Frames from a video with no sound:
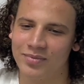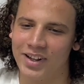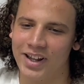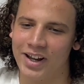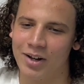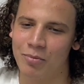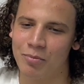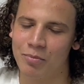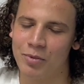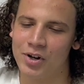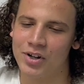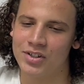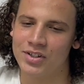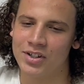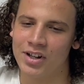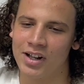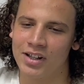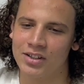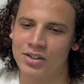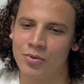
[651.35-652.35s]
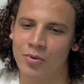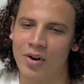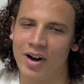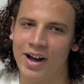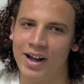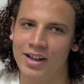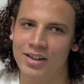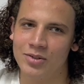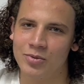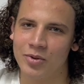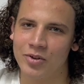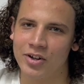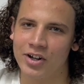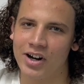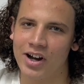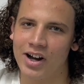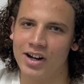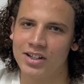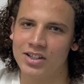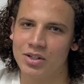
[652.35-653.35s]
like personality wise, with
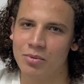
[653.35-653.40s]
regards